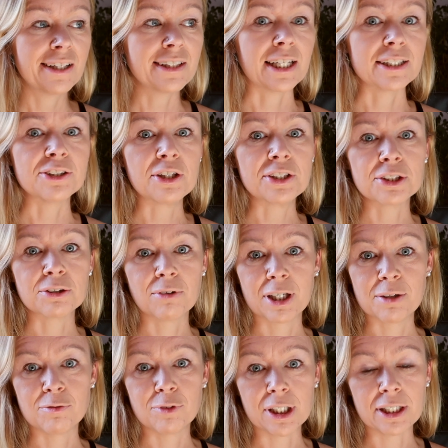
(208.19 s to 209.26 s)
that's also why
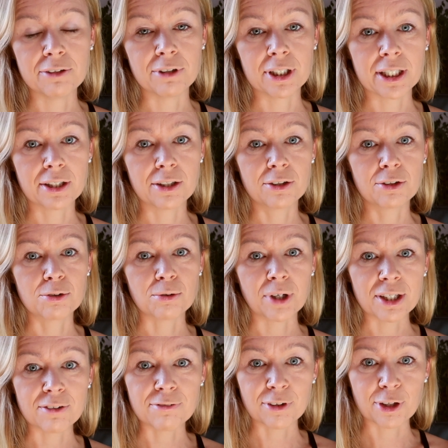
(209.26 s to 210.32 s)
I'm really
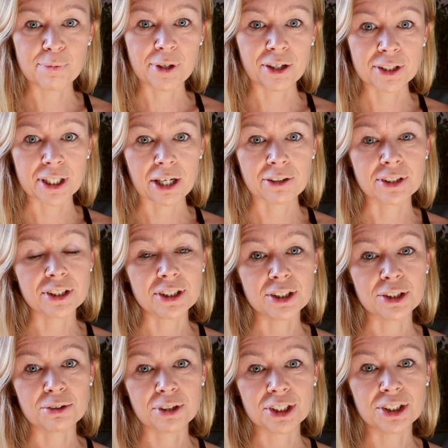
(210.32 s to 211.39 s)
grateful about how the
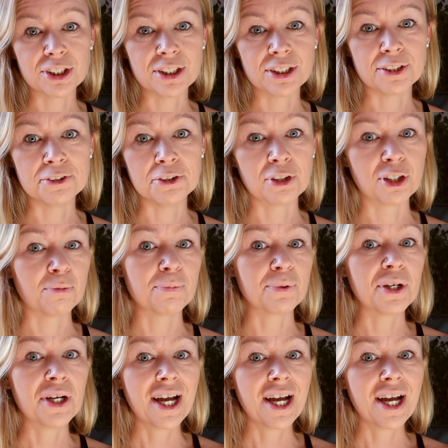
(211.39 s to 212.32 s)
situation is in Europe.